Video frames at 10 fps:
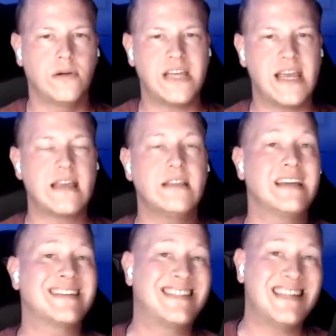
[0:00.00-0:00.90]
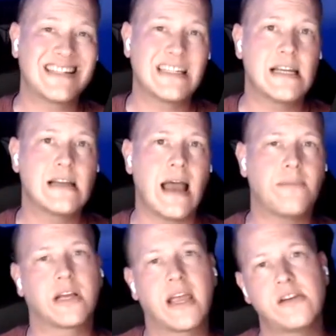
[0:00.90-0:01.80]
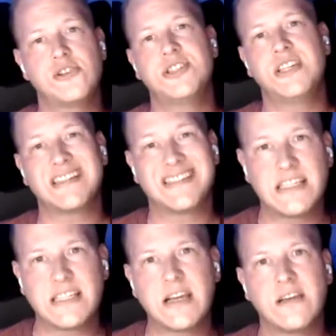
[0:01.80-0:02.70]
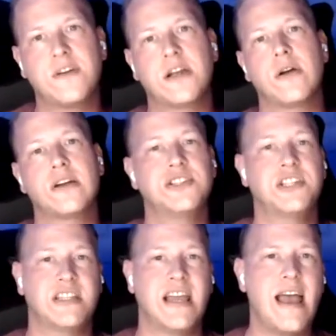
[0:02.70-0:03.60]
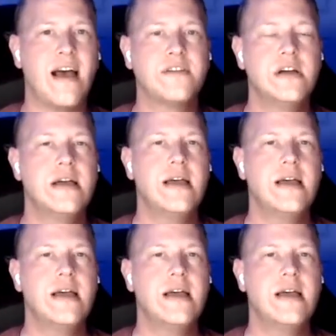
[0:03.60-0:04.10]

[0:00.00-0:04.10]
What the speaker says: taking the existing applications, the existing configurations that they have,